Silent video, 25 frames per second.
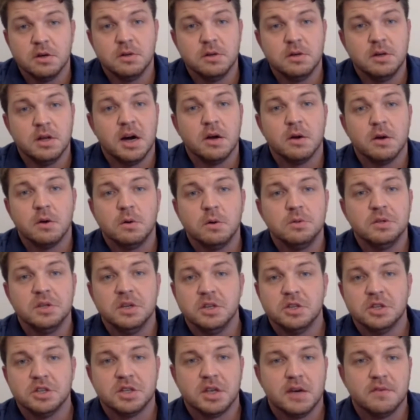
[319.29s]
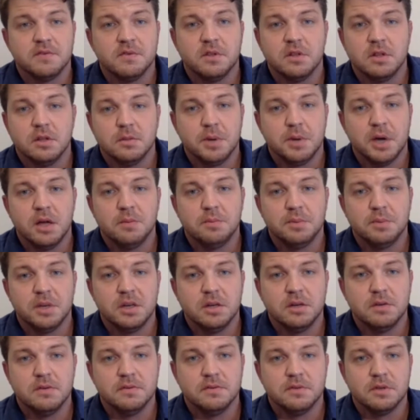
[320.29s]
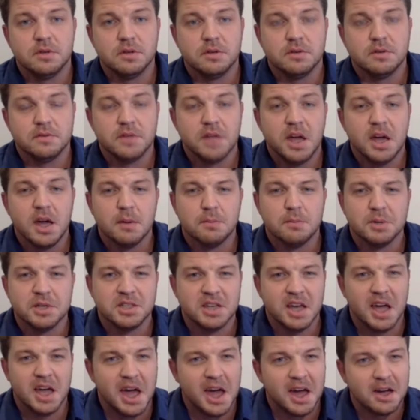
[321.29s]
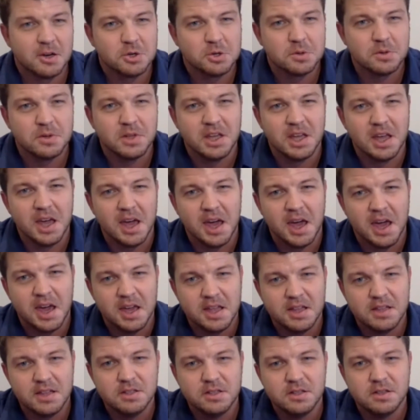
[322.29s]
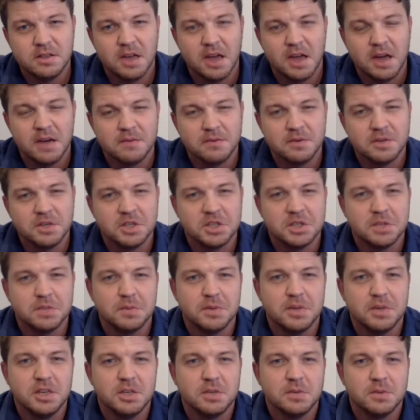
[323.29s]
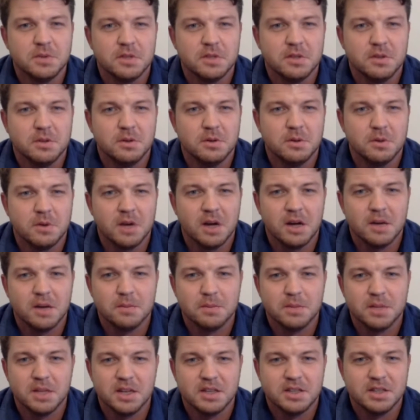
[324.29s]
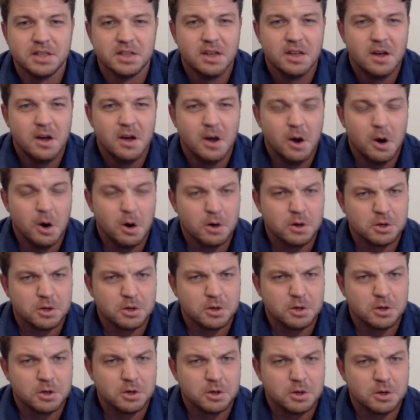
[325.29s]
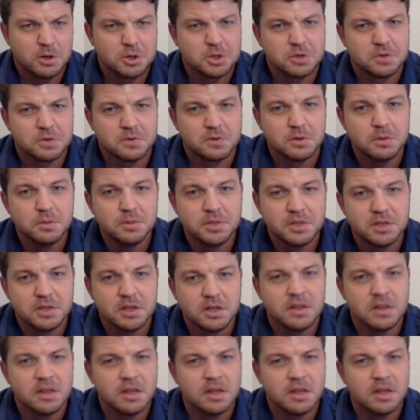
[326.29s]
not only just have the lapel pin of the flag, but to actually end every speech with, you know, God bless our troops.